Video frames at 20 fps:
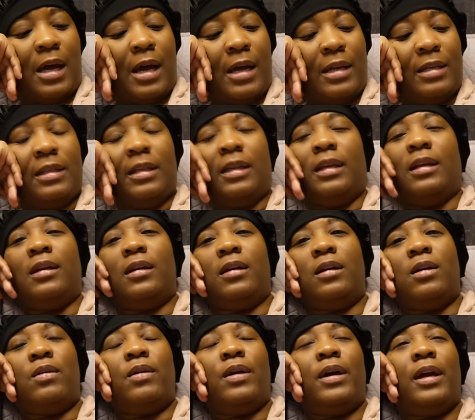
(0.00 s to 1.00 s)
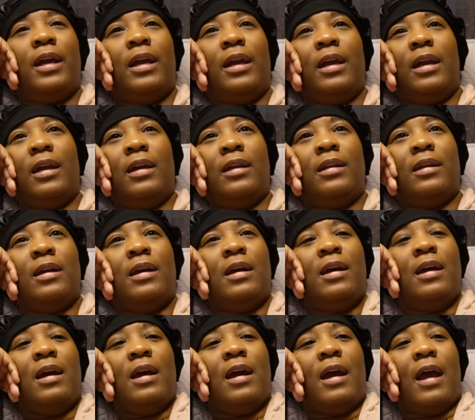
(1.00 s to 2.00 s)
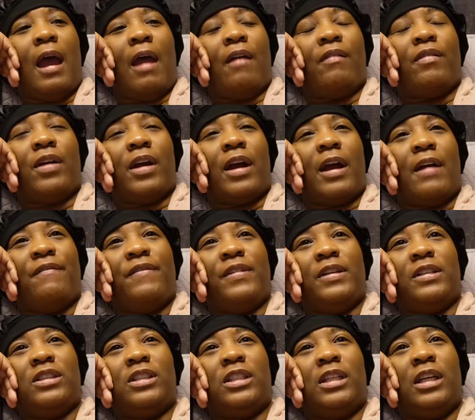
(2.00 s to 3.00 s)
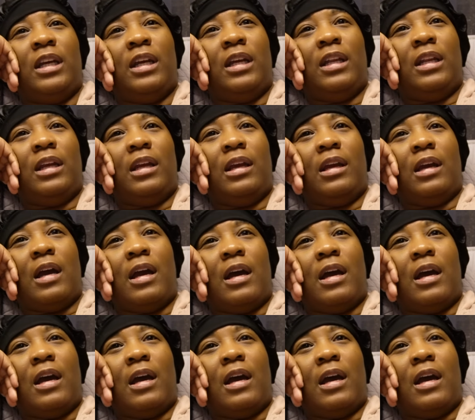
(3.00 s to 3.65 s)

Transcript: I did go ahead after I got finished eating,